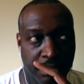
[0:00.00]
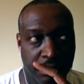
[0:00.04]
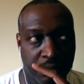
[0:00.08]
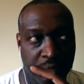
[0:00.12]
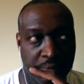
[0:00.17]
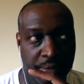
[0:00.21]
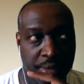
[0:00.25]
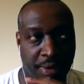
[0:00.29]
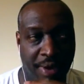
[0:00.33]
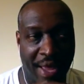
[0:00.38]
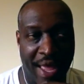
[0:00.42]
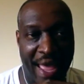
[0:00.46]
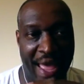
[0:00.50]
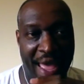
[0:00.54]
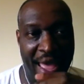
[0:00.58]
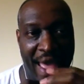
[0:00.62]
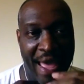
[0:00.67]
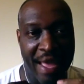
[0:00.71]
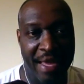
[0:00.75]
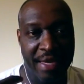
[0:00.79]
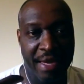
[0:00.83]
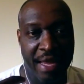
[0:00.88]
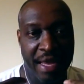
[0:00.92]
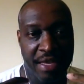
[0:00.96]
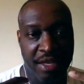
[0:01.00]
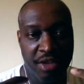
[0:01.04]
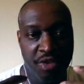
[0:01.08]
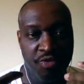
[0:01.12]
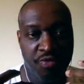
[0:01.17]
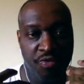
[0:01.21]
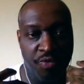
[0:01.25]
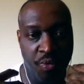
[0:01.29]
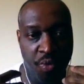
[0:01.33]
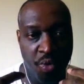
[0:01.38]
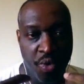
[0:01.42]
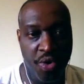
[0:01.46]
So act like
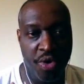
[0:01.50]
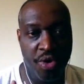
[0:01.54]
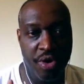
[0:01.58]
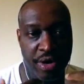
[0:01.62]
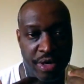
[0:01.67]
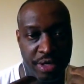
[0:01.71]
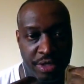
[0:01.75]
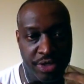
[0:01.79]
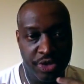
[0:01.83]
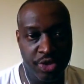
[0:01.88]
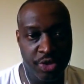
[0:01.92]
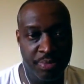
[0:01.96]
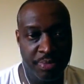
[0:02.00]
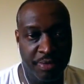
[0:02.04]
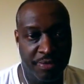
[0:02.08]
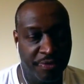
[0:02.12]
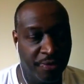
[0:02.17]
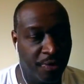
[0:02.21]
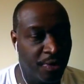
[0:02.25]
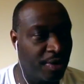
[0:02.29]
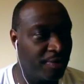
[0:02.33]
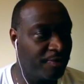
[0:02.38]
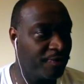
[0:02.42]
you've worn a suit before.